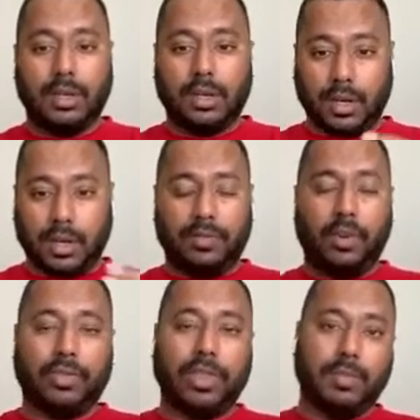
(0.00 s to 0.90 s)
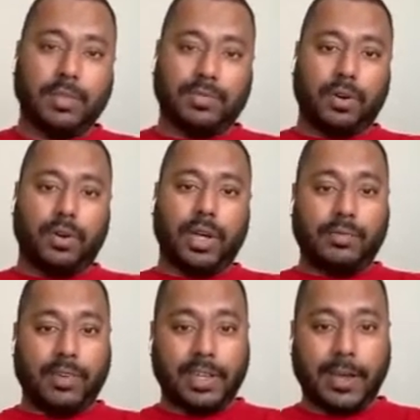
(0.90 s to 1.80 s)
the four themes for
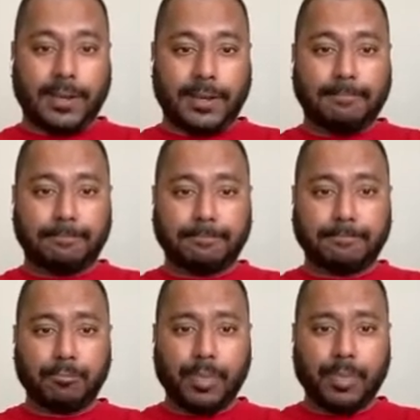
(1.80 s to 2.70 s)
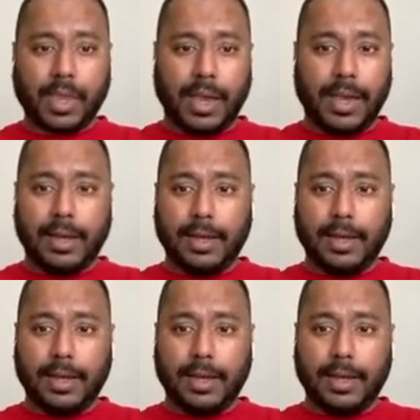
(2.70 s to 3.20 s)
InvestHack. And,